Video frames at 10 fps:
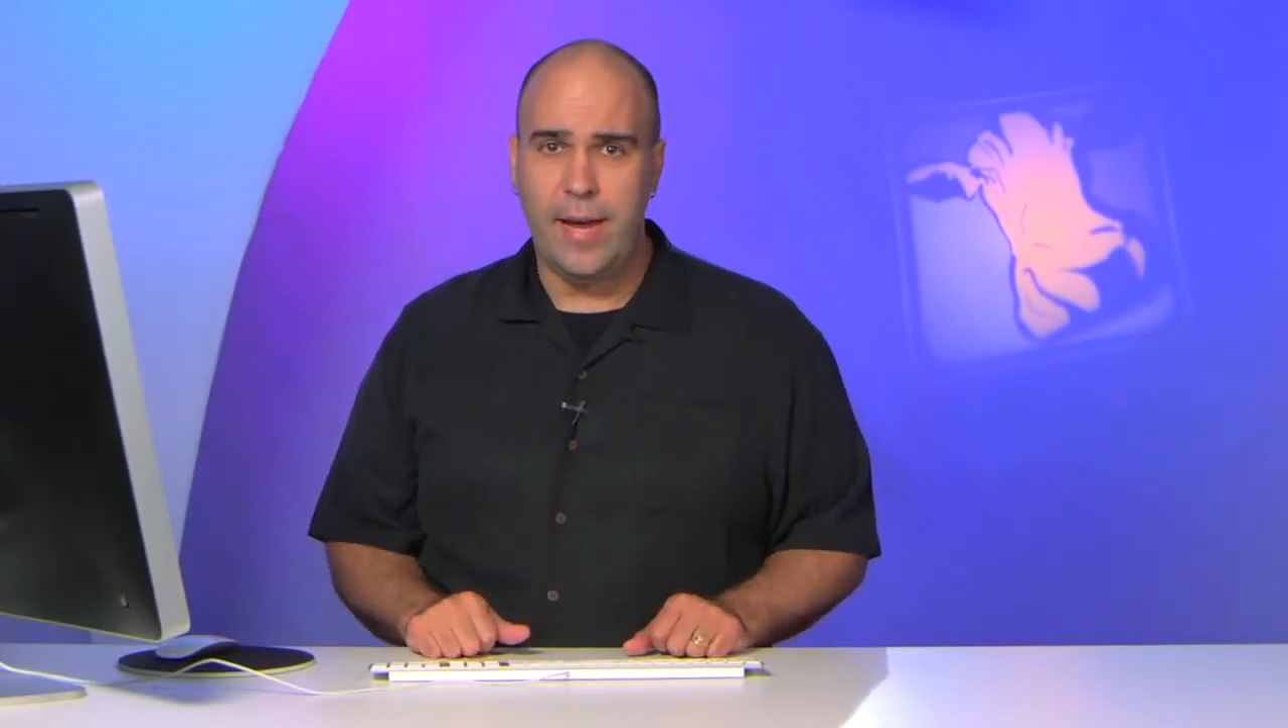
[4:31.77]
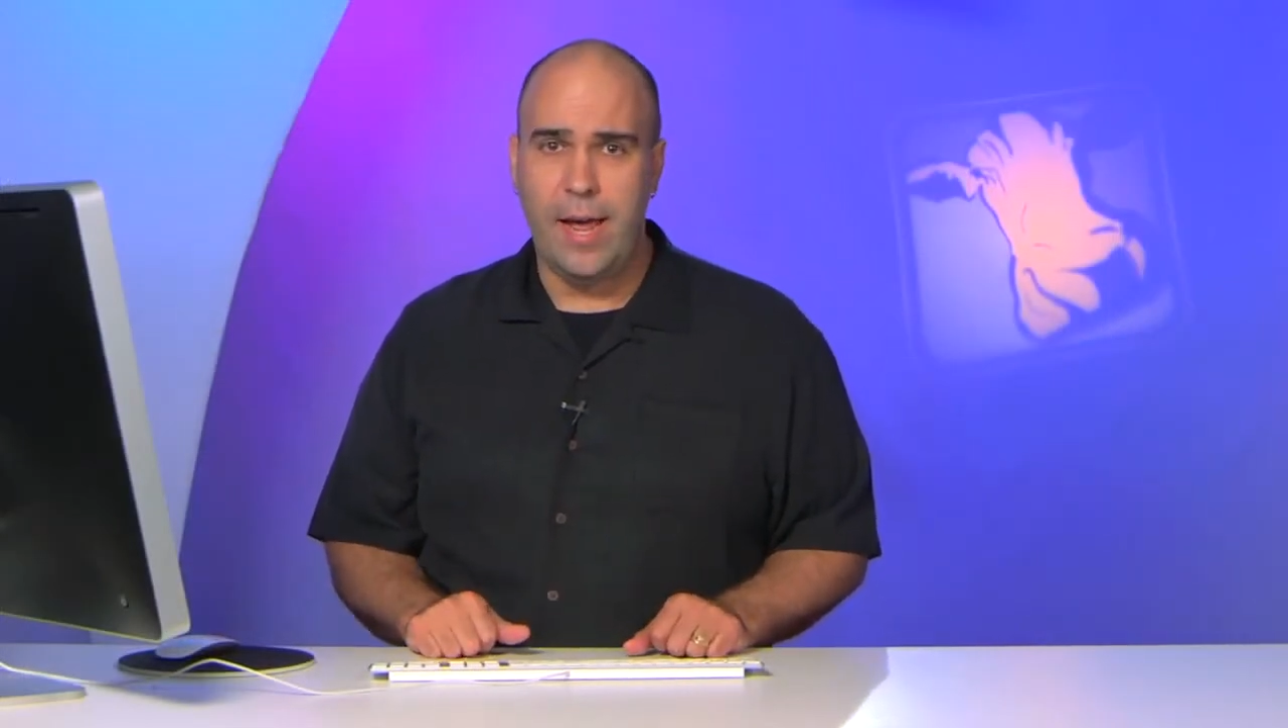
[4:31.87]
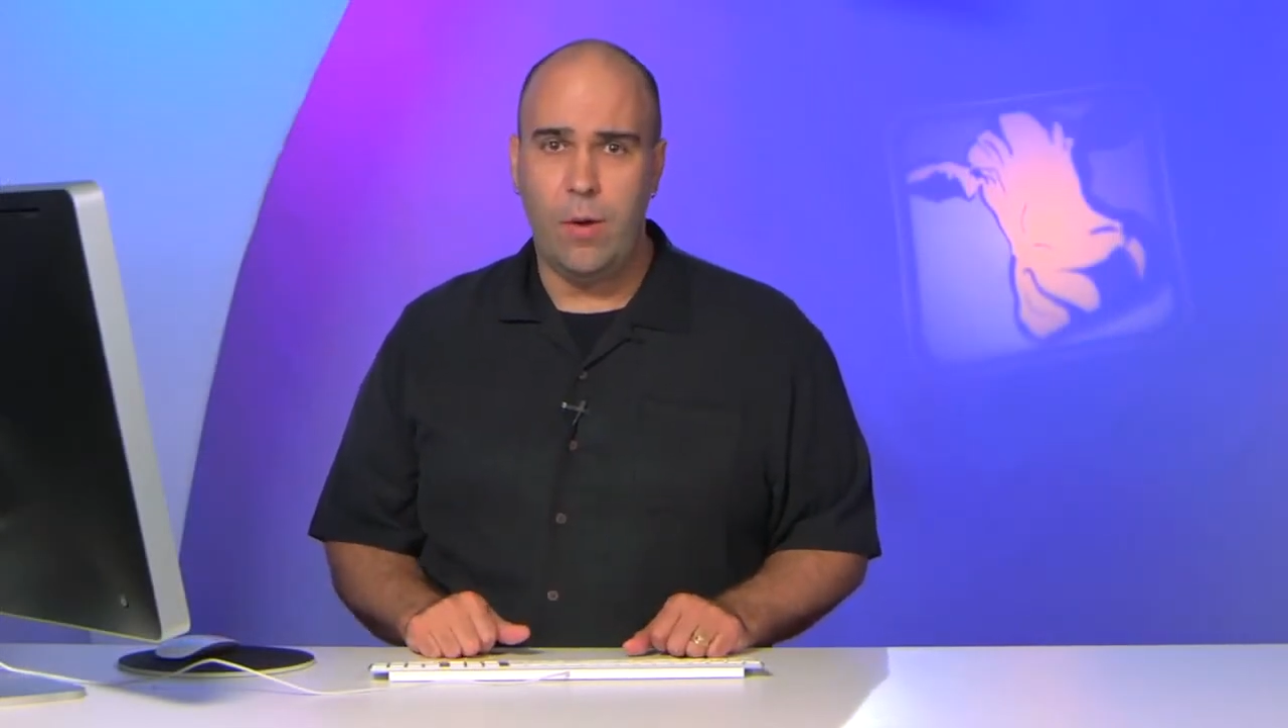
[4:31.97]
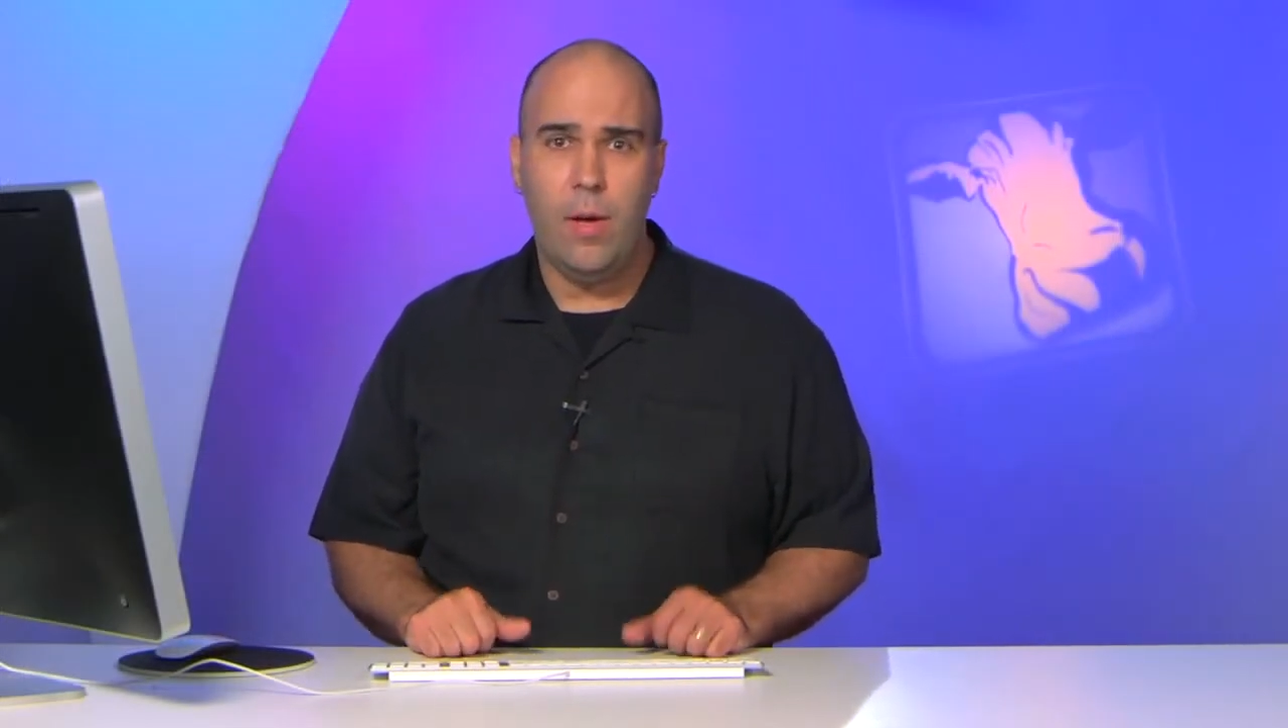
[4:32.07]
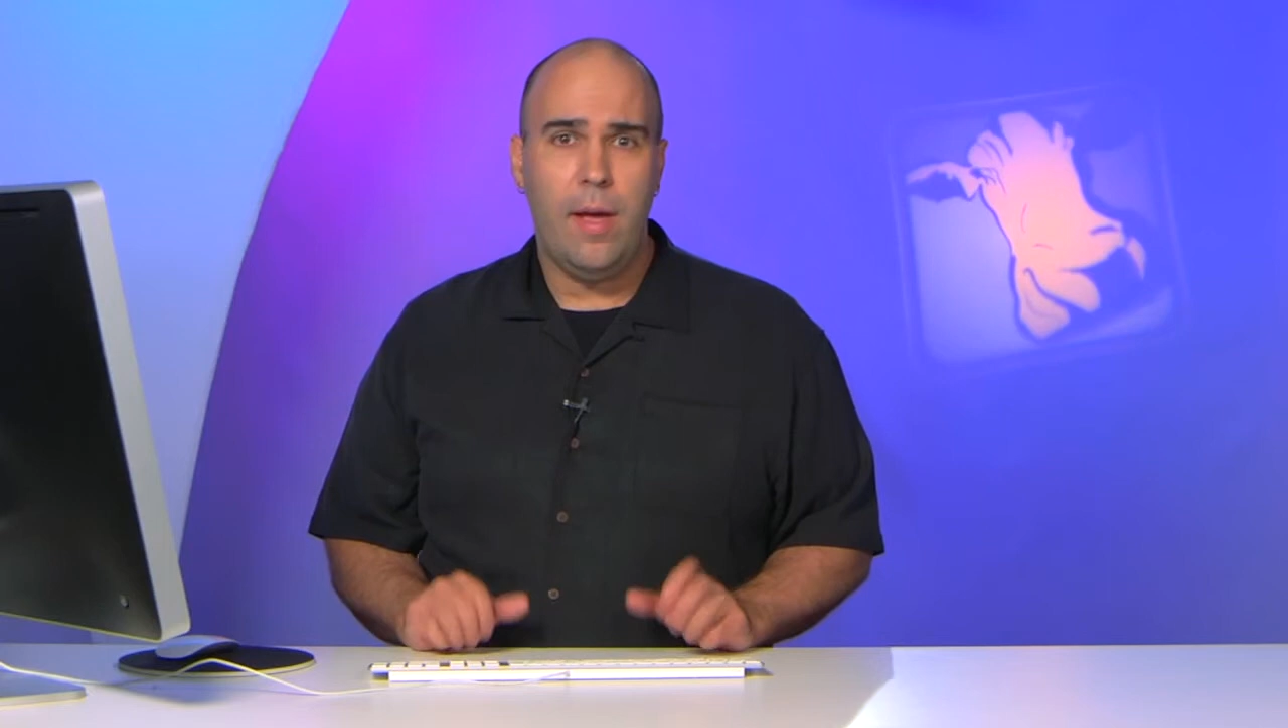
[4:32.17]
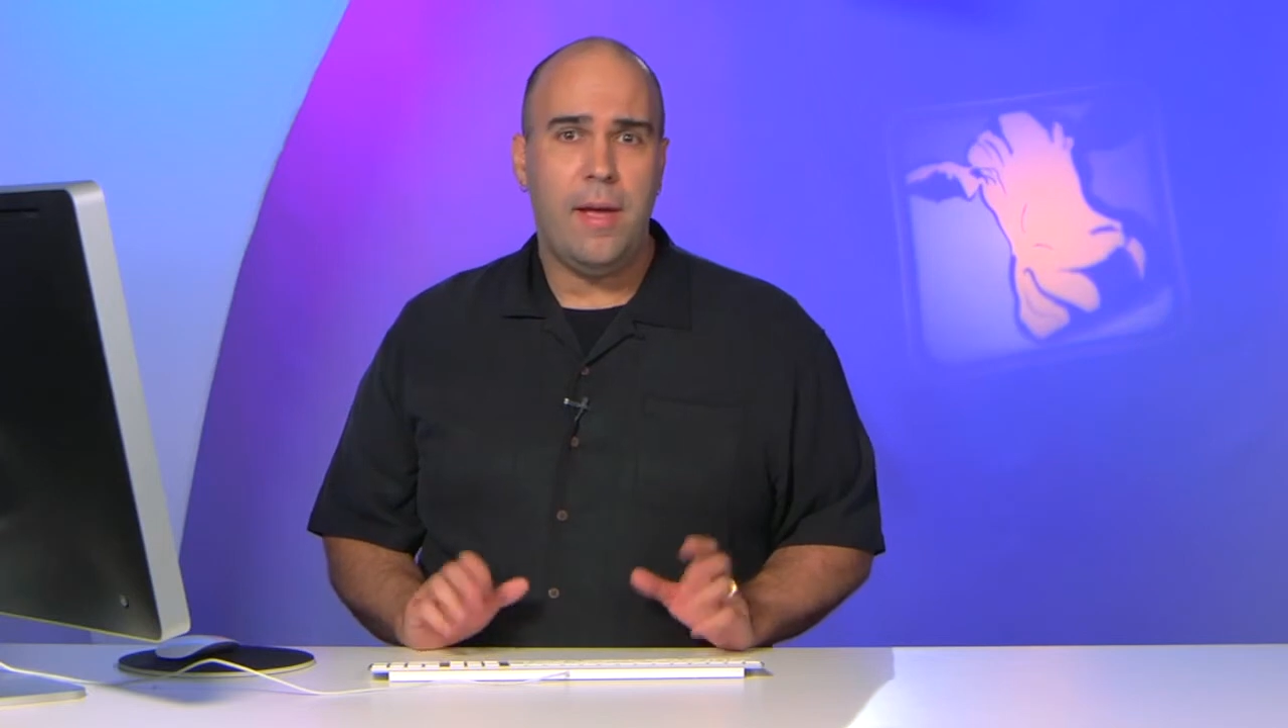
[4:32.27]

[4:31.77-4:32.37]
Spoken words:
Cow,